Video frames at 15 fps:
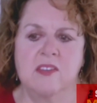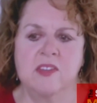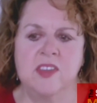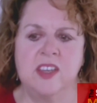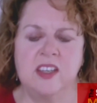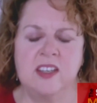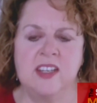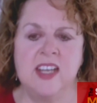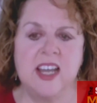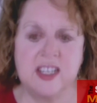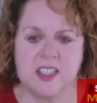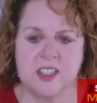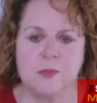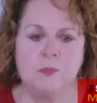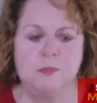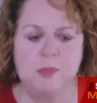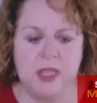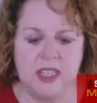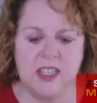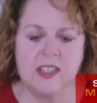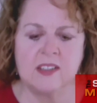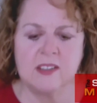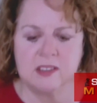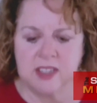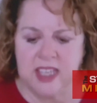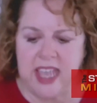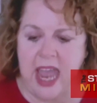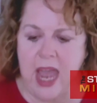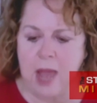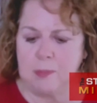the next big
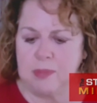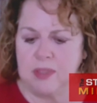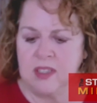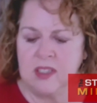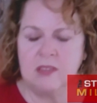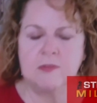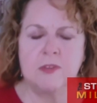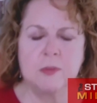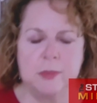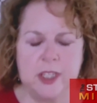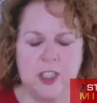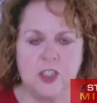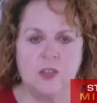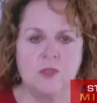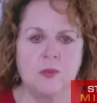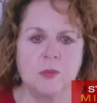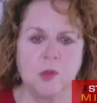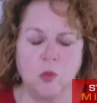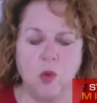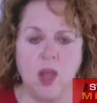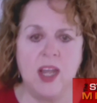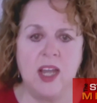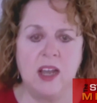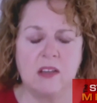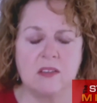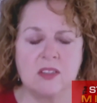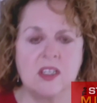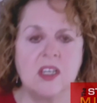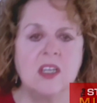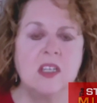gap in information from the White
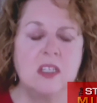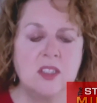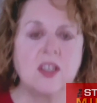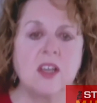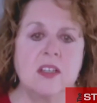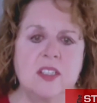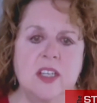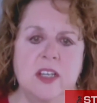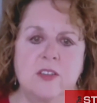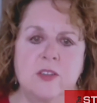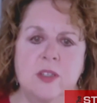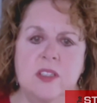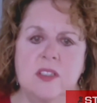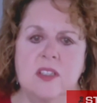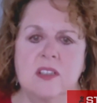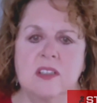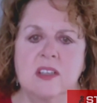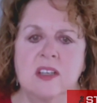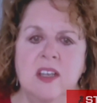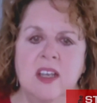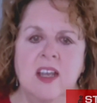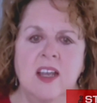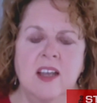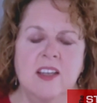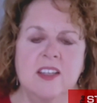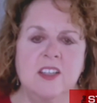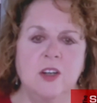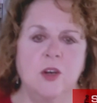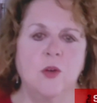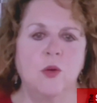House is contact tracing. You
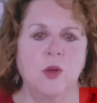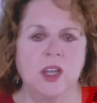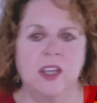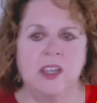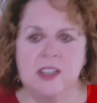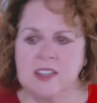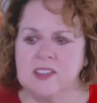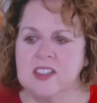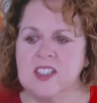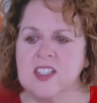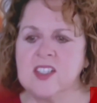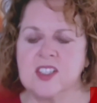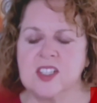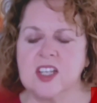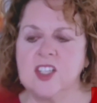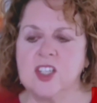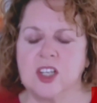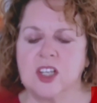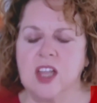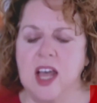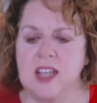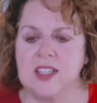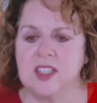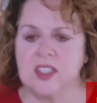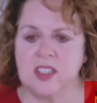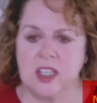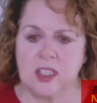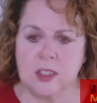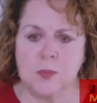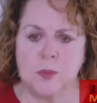know, yeah. Eh, this is such a classic
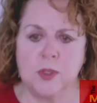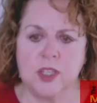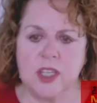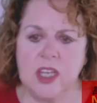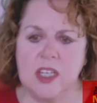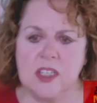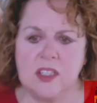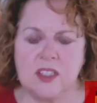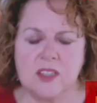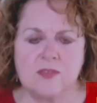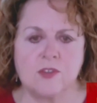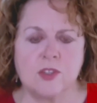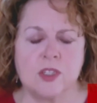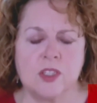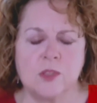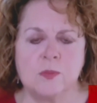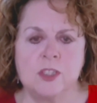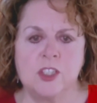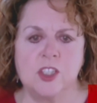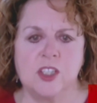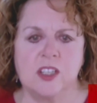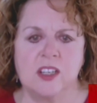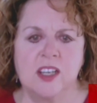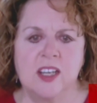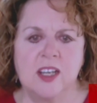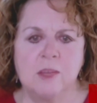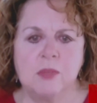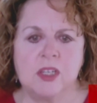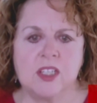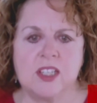textbook case of transmission
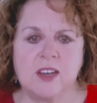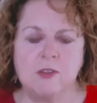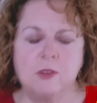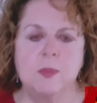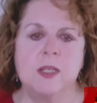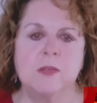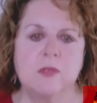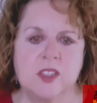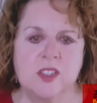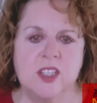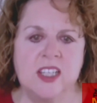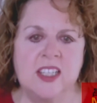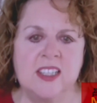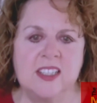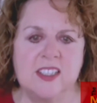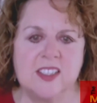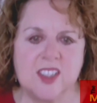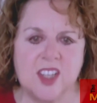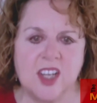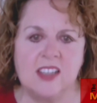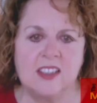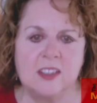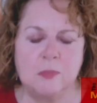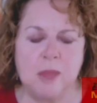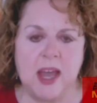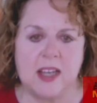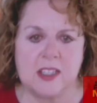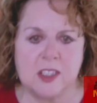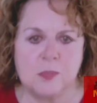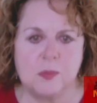because everybody was in this tightly
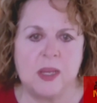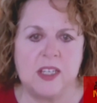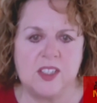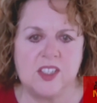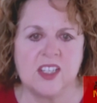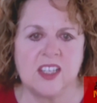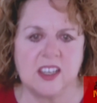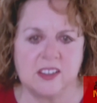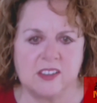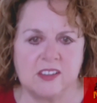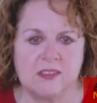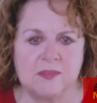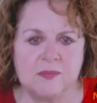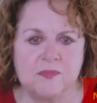packed space together.